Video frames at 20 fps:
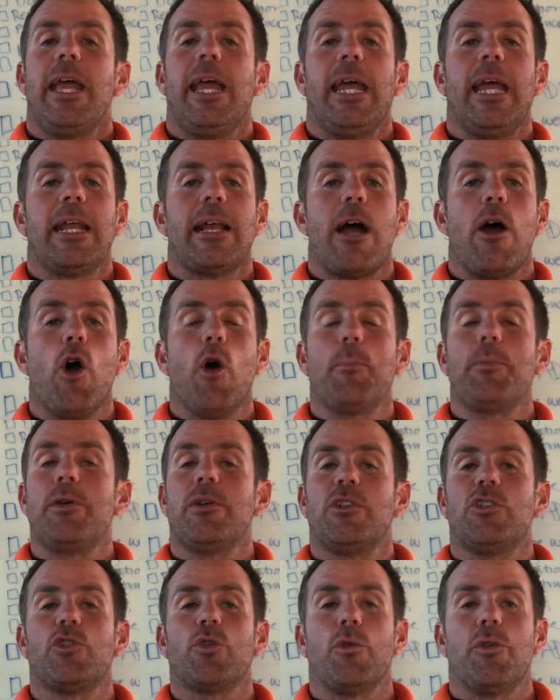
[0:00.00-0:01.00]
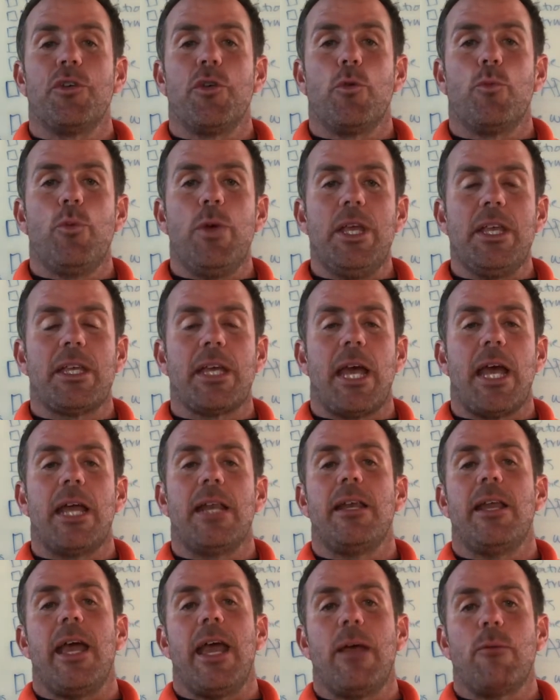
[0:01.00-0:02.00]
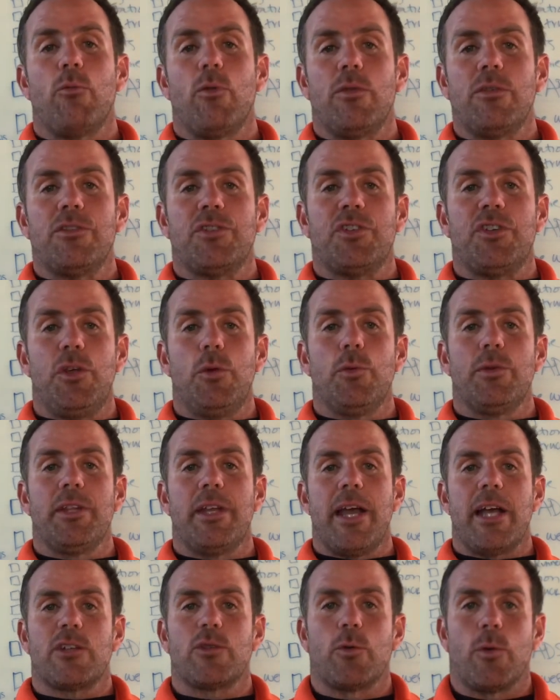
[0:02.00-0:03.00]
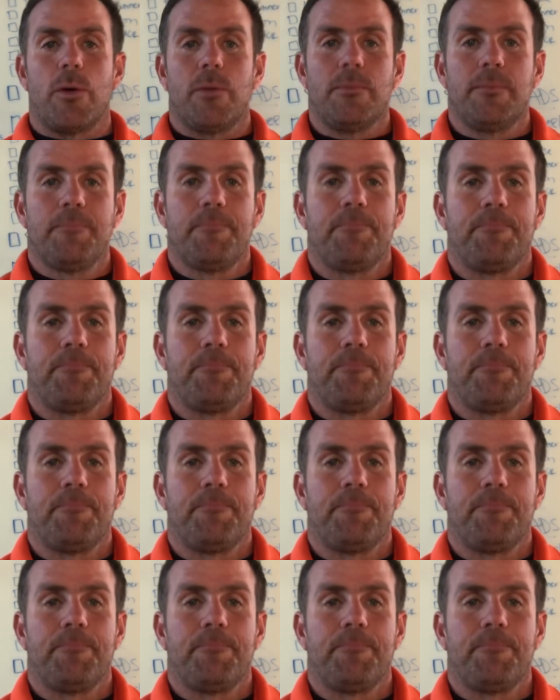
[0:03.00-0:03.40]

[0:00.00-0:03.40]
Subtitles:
and I hope you're enjoying your weekend, and we'll see you in the next one.